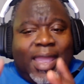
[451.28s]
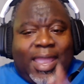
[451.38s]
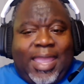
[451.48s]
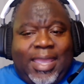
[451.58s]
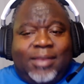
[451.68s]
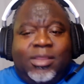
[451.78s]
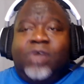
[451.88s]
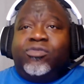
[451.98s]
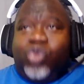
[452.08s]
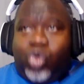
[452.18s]
and
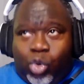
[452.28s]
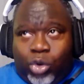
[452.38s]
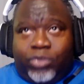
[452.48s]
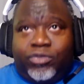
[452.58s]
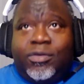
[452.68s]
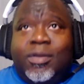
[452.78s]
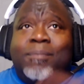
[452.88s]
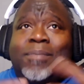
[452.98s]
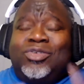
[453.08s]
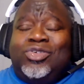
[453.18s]
of course,
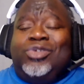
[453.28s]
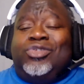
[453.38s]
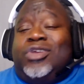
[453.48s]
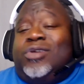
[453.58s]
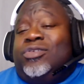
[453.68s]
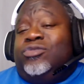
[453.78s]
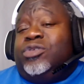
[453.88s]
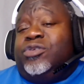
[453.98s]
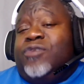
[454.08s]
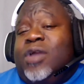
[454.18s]
make sure you're sharing this with
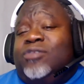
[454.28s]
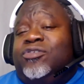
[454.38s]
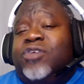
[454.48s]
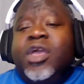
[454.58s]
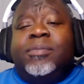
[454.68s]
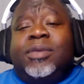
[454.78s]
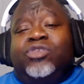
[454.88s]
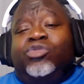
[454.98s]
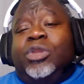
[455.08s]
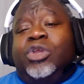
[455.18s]
your friends,
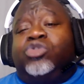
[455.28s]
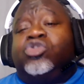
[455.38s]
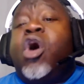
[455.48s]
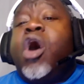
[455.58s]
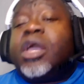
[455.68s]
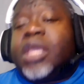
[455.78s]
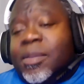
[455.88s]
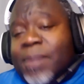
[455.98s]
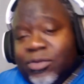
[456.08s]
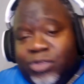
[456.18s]
because when you're talking
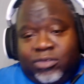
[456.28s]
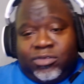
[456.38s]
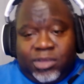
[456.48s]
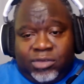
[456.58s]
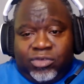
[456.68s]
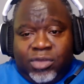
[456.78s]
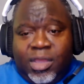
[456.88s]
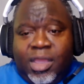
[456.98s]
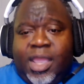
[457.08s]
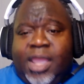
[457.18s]
about these things
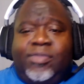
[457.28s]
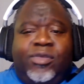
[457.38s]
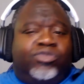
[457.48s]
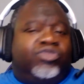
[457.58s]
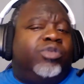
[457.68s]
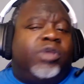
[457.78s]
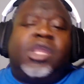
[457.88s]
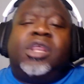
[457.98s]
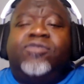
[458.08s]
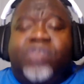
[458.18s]
and there's
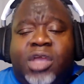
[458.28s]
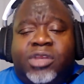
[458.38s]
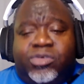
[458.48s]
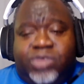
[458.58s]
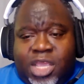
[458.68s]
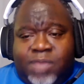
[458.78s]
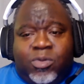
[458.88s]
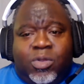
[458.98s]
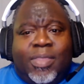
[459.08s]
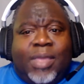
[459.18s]
creatives on your
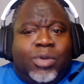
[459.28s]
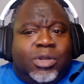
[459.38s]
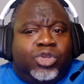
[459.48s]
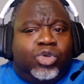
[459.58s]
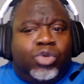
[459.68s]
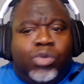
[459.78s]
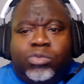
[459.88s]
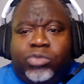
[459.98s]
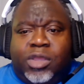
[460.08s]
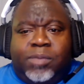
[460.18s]
table and they want to do their
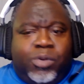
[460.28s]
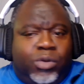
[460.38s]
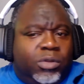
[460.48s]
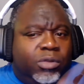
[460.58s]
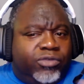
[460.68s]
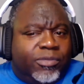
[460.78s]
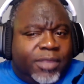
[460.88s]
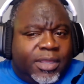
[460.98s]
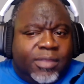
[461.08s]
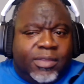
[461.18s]
own thing, put a little
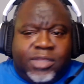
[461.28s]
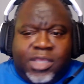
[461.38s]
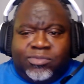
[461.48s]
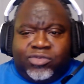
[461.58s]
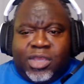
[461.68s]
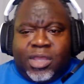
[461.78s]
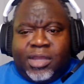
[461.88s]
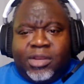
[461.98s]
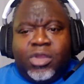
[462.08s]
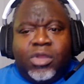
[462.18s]
something on the DM's
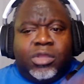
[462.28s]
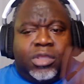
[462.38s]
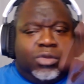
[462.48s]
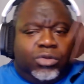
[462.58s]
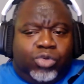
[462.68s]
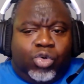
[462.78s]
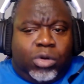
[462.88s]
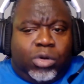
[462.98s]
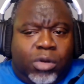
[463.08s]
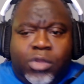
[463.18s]
Guide Guild
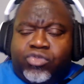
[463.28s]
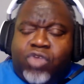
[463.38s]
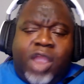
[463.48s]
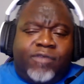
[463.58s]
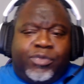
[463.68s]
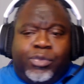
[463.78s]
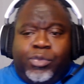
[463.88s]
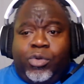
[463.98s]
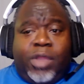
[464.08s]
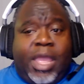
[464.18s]
or drive through,
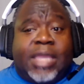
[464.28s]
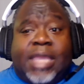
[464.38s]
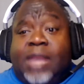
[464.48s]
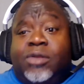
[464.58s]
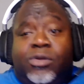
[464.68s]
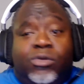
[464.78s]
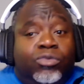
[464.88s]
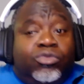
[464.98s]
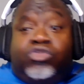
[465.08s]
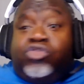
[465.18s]
or heck, I don't know,
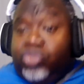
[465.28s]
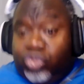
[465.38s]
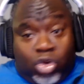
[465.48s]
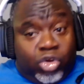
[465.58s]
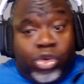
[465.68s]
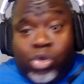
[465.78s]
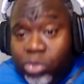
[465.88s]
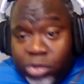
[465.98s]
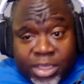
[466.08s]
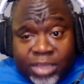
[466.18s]
start your
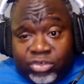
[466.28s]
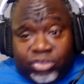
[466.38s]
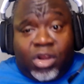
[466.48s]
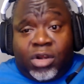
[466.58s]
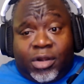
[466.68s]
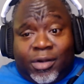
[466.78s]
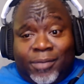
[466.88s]
own Kickstarter.